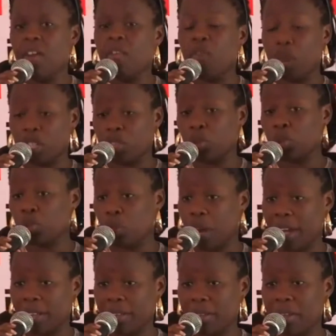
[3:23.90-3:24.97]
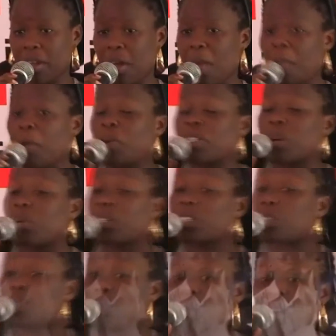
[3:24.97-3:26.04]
for a short while because I wanted to go